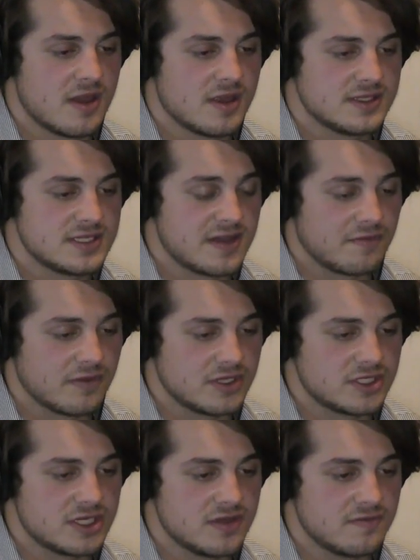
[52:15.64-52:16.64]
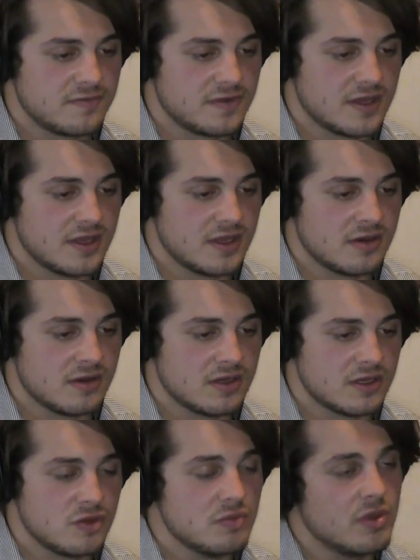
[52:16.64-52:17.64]
definitely chiefed in
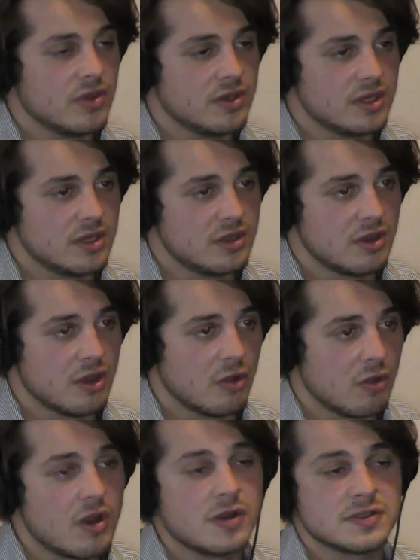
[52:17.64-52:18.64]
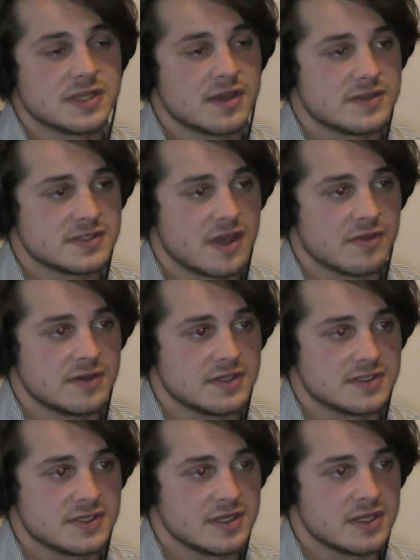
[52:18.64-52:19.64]
humility alongside this
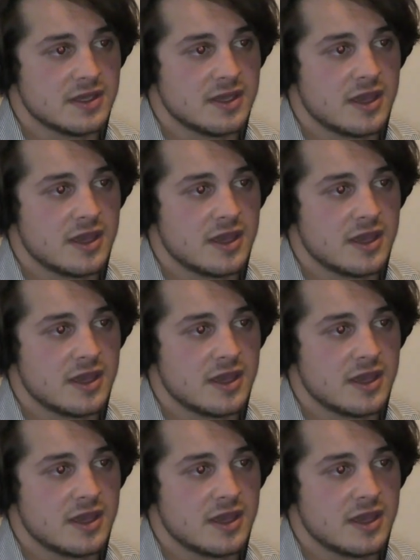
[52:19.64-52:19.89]
authenticity.